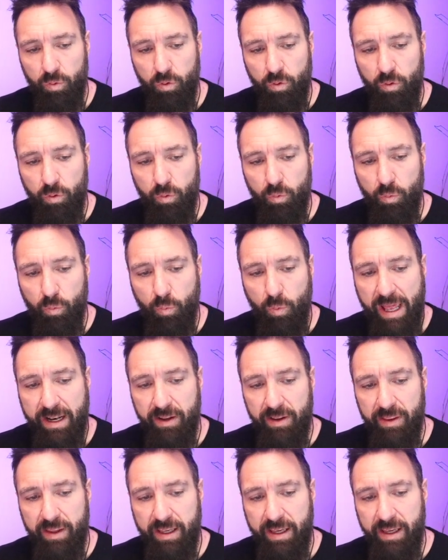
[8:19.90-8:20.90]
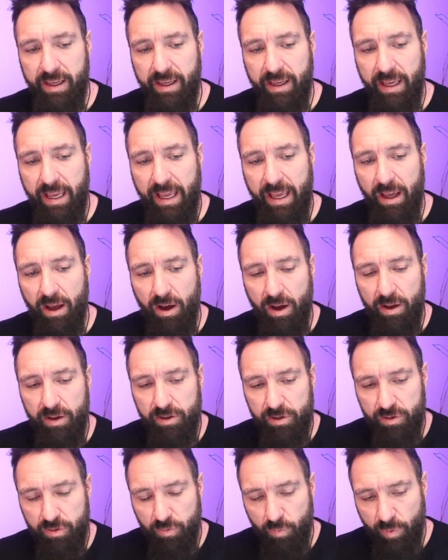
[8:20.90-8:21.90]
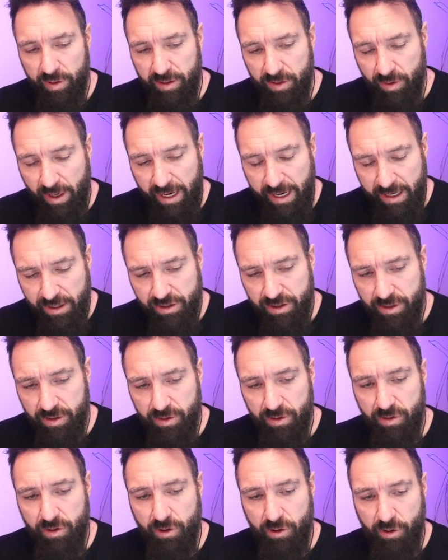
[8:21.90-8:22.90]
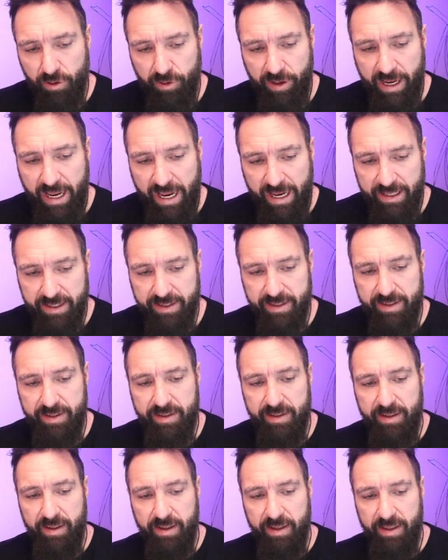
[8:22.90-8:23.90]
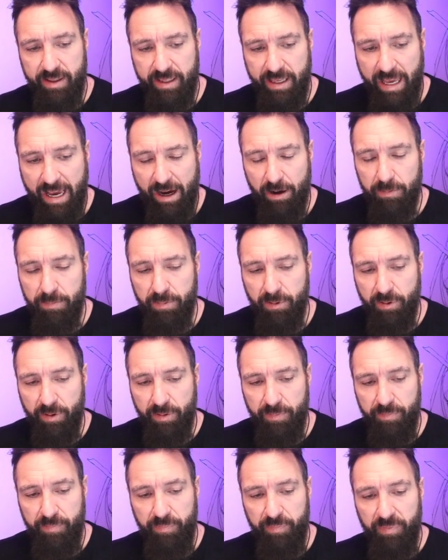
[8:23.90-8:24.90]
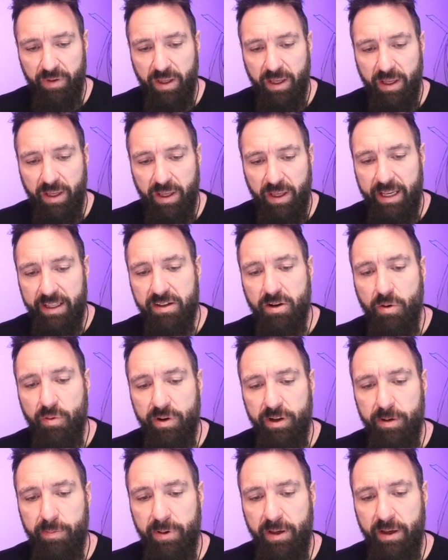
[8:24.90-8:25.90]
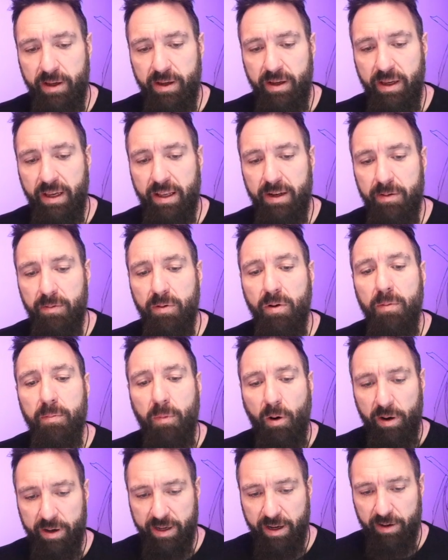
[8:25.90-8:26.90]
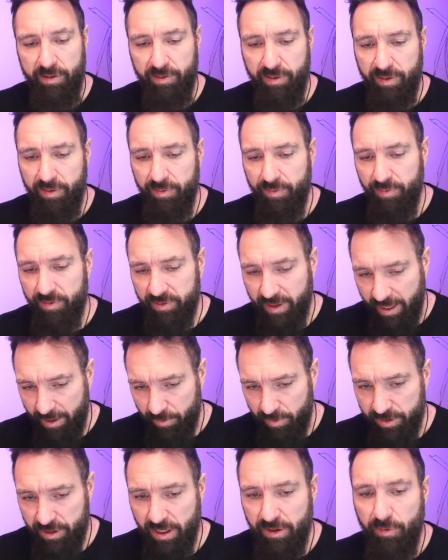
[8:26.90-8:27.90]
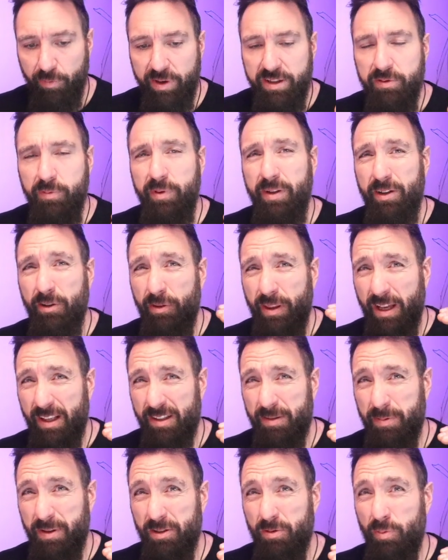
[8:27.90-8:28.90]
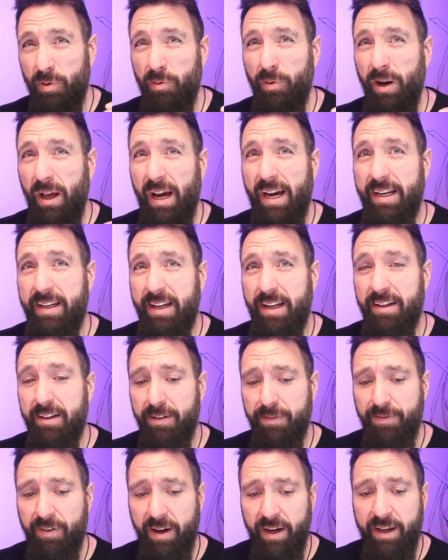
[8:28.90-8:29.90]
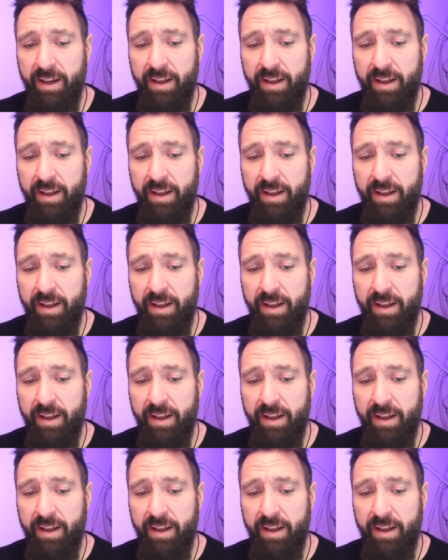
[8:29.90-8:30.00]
when the agent creates the output, it's going to be in Markdown language. And the reason we do that is because we want to identify